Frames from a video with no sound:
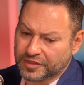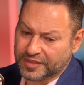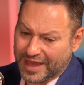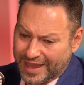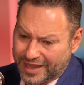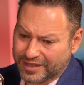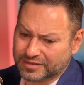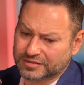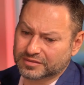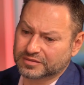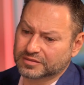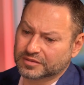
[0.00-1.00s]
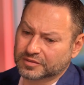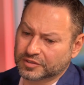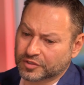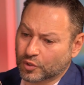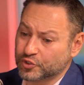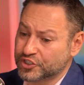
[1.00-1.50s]
that.
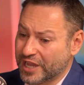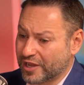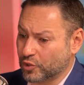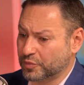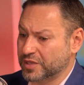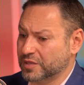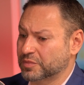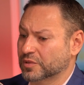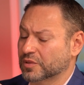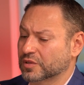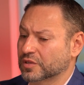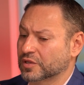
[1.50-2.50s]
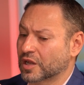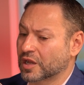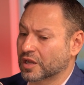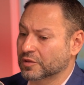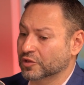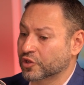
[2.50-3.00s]
Go shadow people.
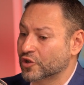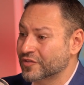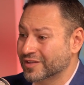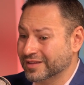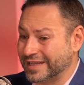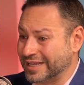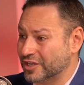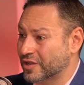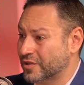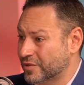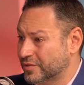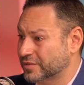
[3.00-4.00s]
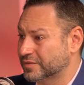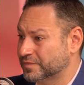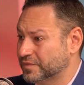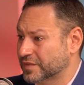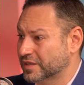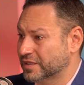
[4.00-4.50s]
Learn the lingo.
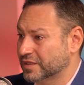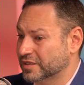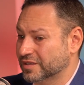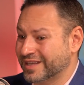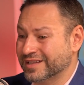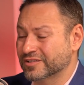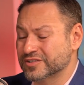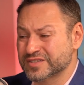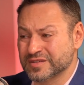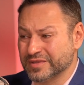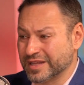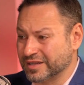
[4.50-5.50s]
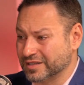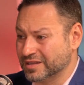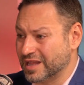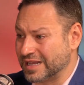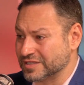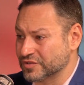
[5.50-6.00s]
Can't learn some of that in the
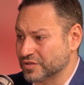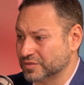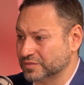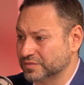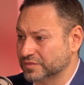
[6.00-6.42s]
classroom.